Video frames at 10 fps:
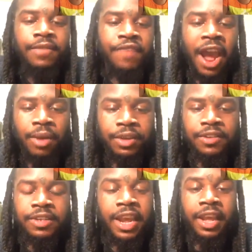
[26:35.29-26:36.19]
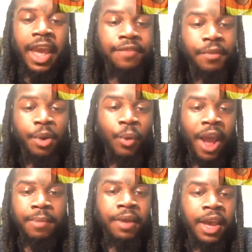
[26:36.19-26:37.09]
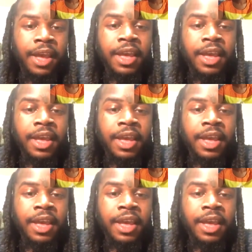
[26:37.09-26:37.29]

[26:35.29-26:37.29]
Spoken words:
virus that came from a white man.